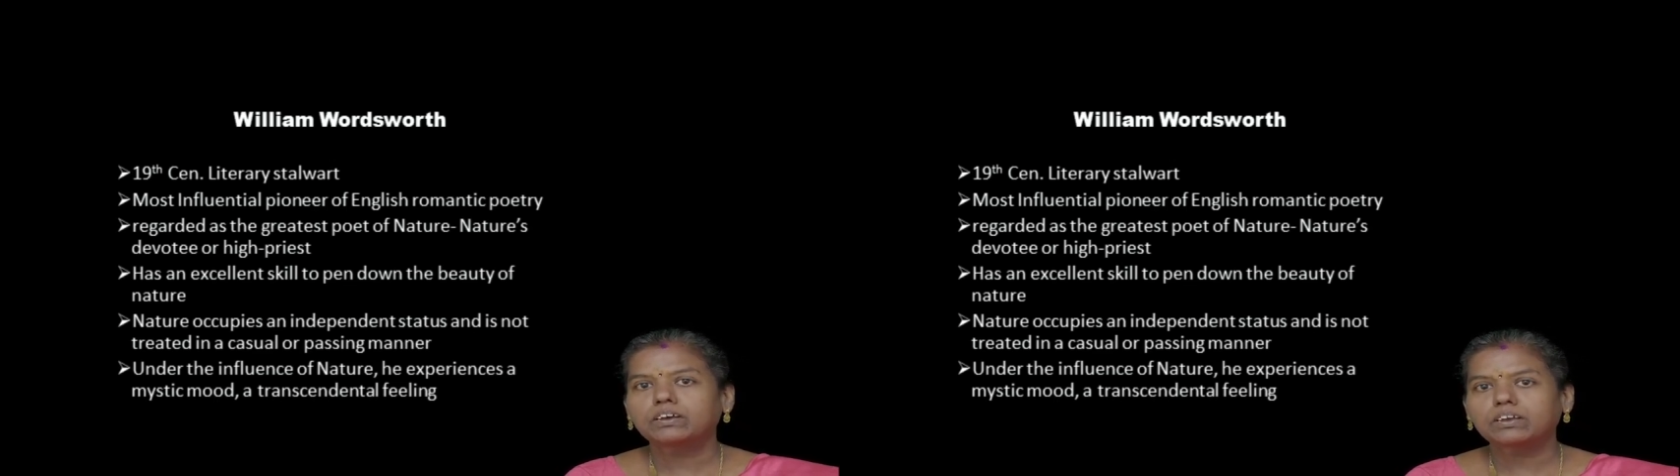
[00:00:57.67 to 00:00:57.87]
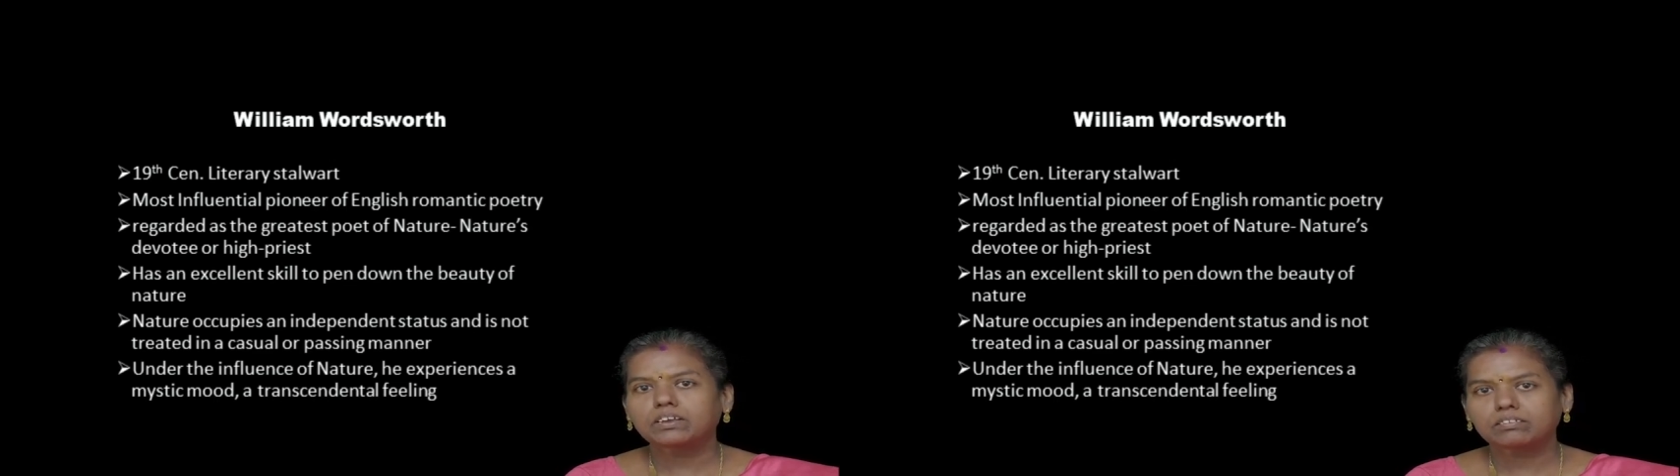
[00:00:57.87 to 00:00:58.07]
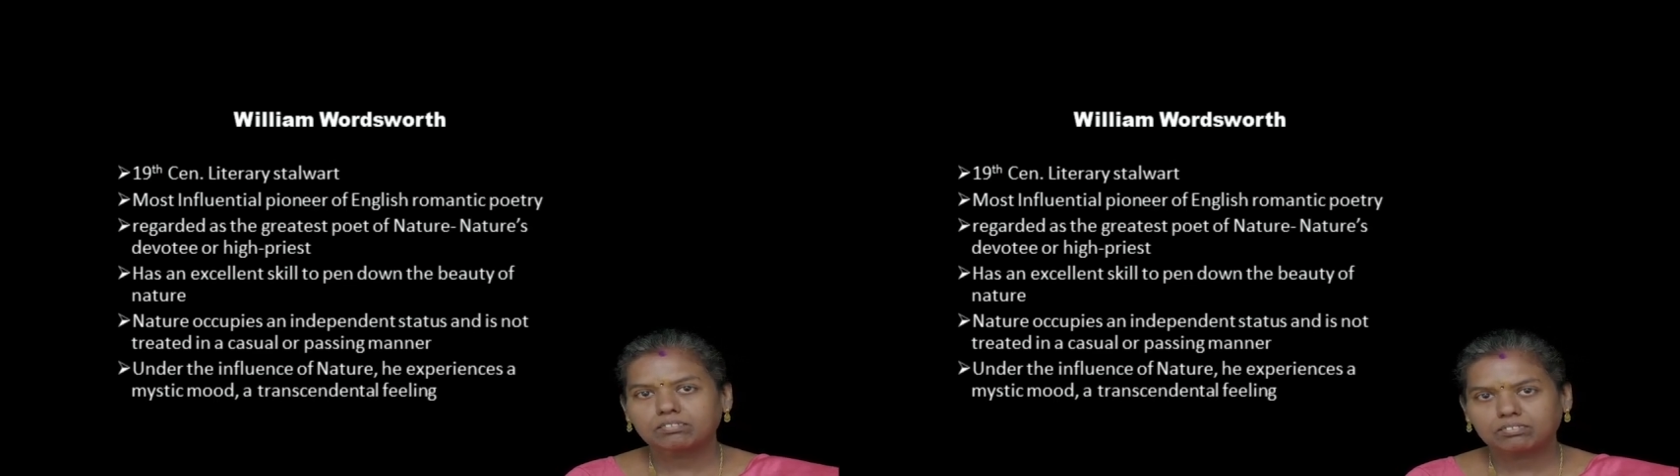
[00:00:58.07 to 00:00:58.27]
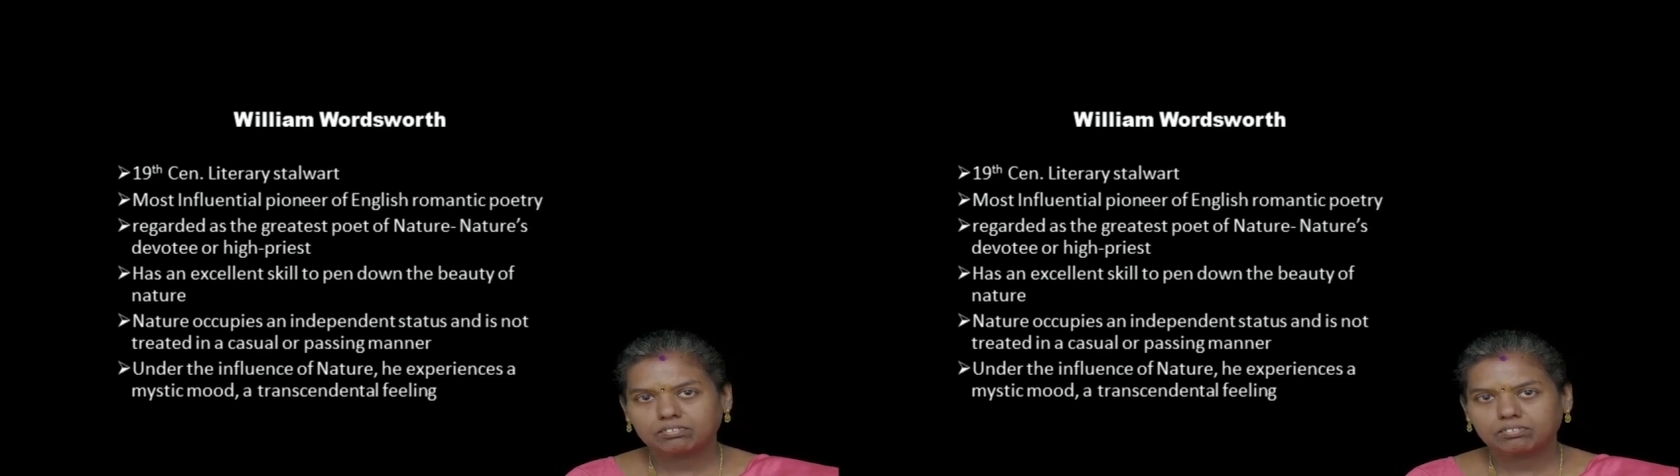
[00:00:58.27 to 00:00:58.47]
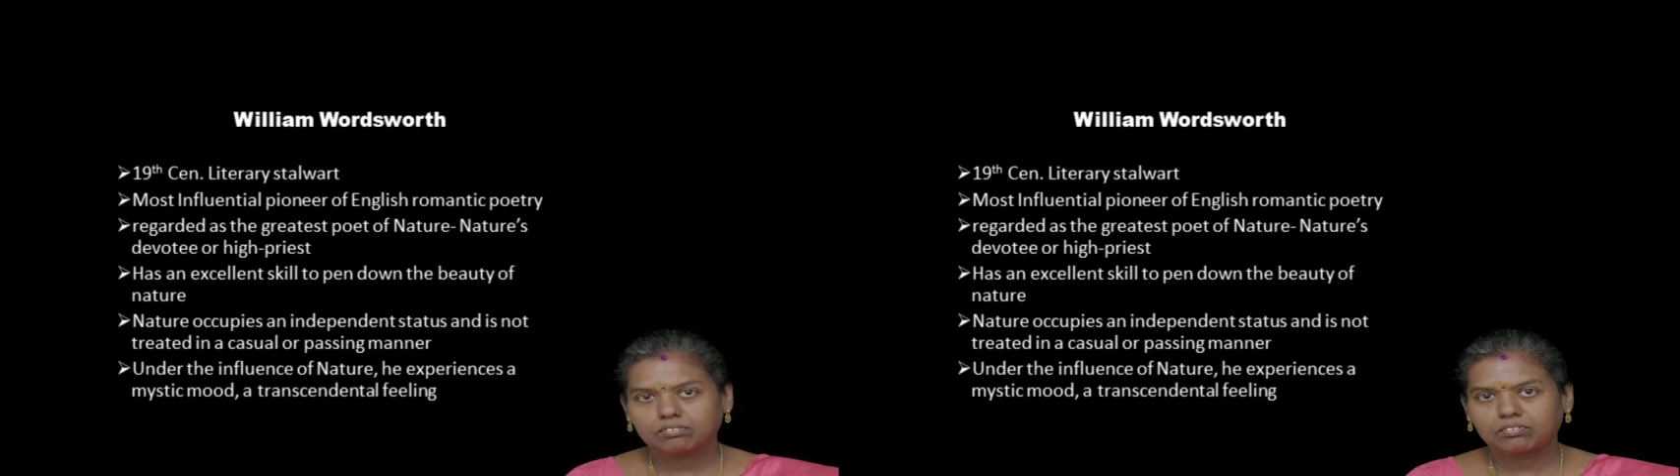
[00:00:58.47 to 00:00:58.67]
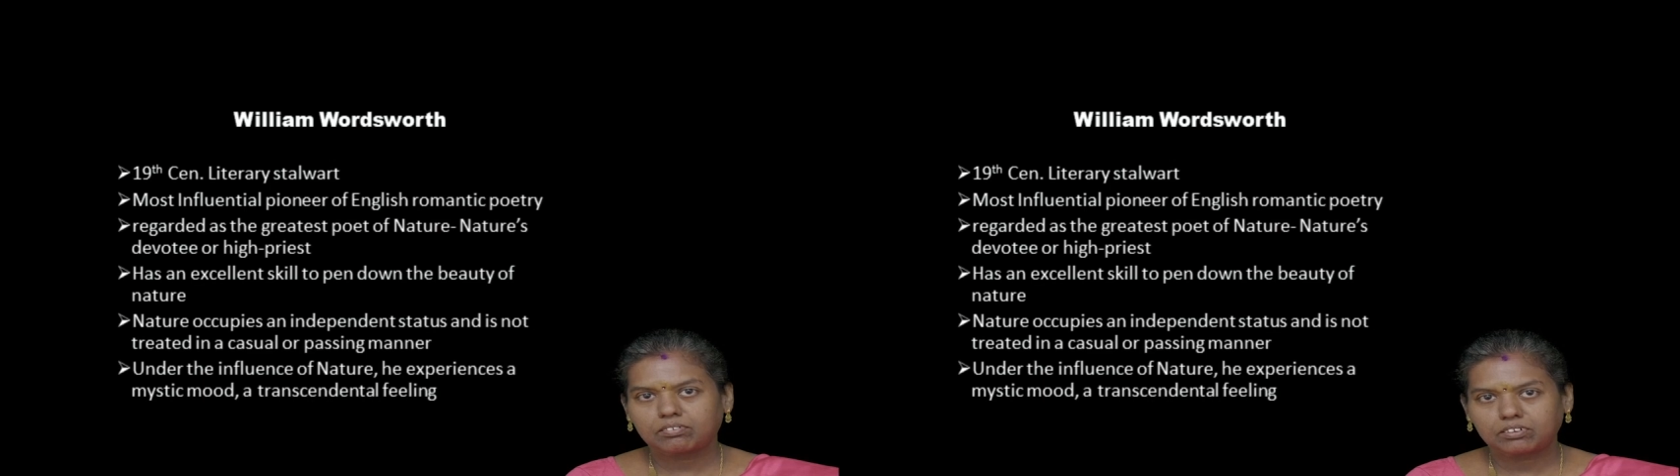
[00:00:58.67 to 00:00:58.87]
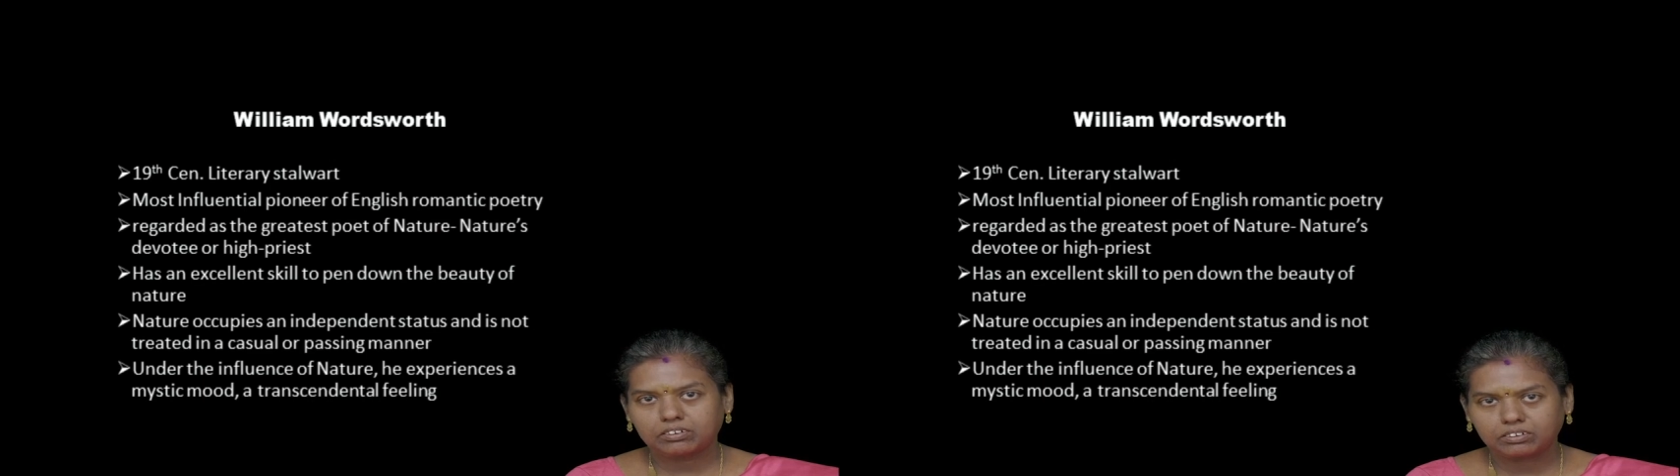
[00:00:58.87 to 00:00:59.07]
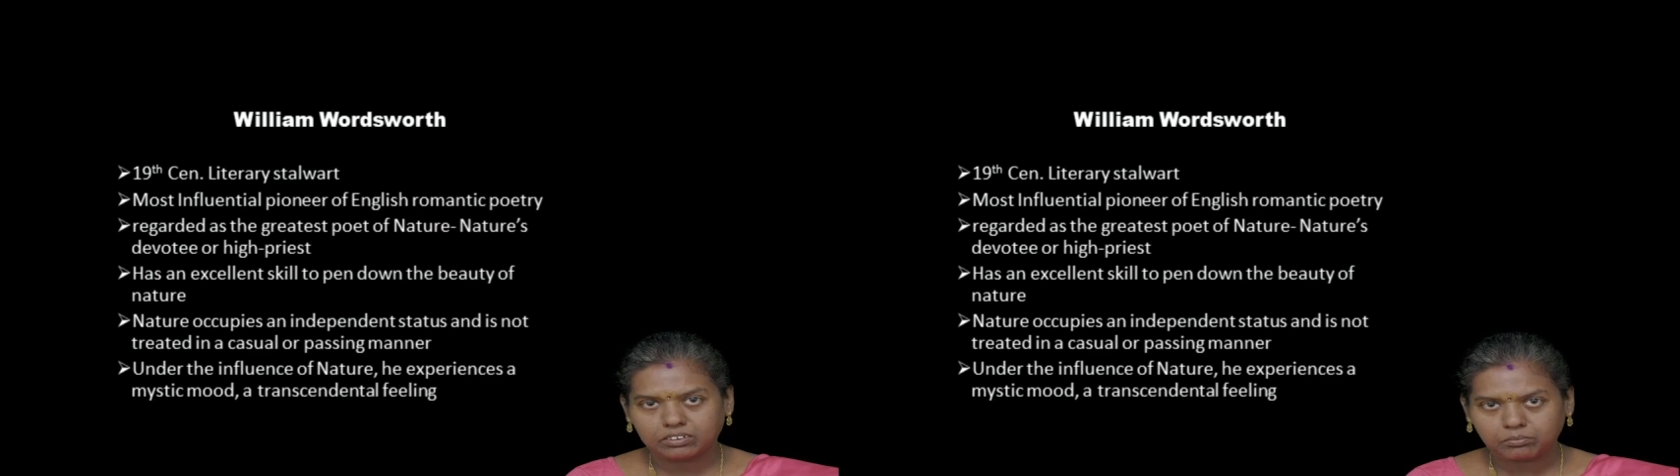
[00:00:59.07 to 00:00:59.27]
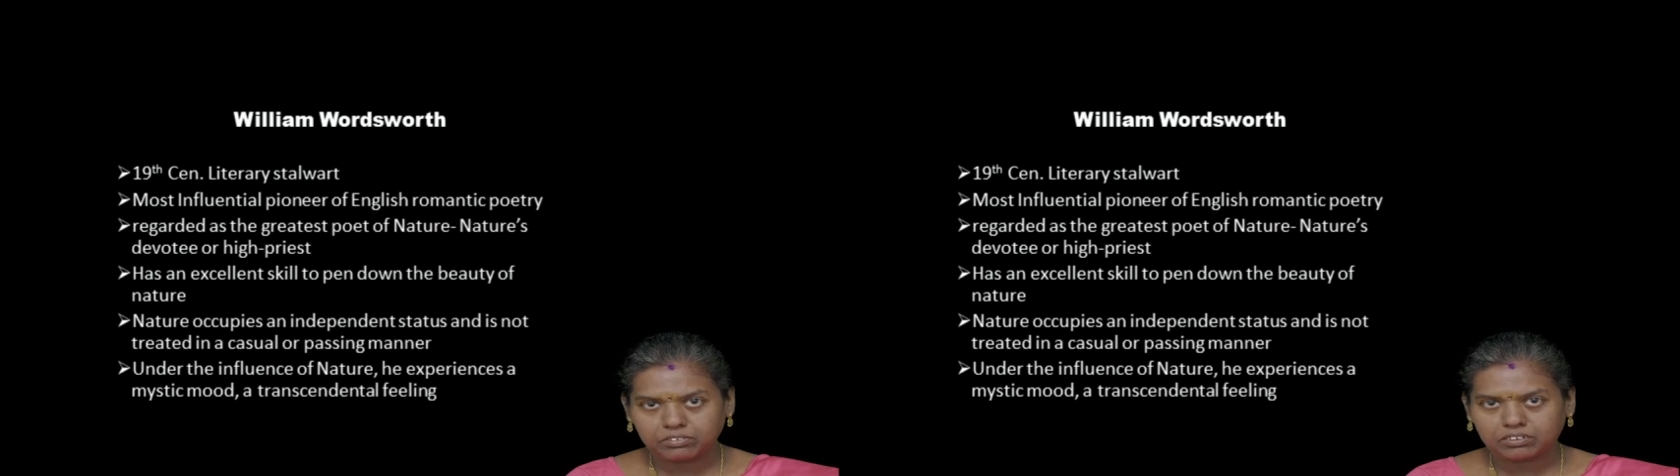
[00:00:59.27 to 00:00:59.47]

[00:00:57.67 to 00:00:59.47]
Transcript: He is termed